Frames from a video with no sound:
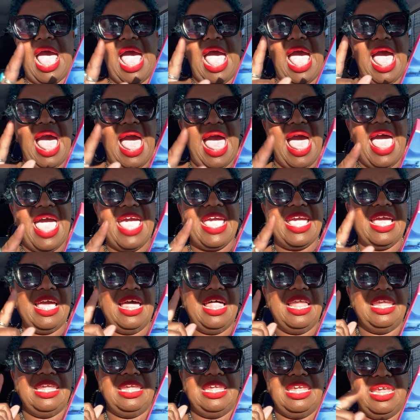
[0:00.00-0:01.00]
i
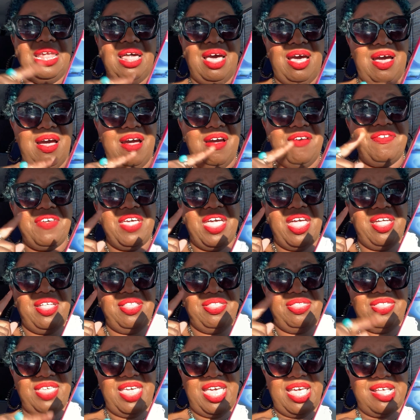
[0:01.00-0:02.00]
love
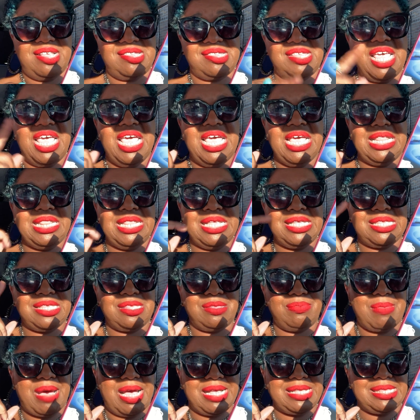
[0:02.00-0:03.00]
this this
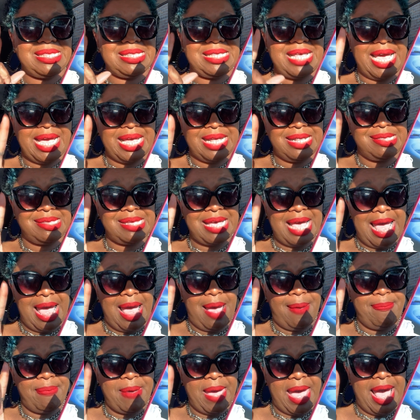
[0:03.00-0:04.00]
is my second
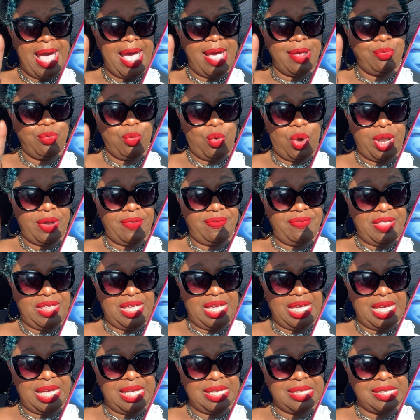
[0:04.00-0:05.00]
time buying one of
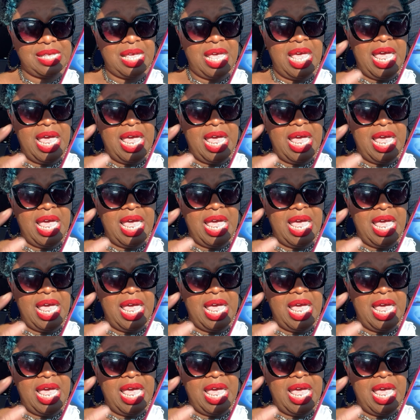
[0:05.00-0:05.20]
these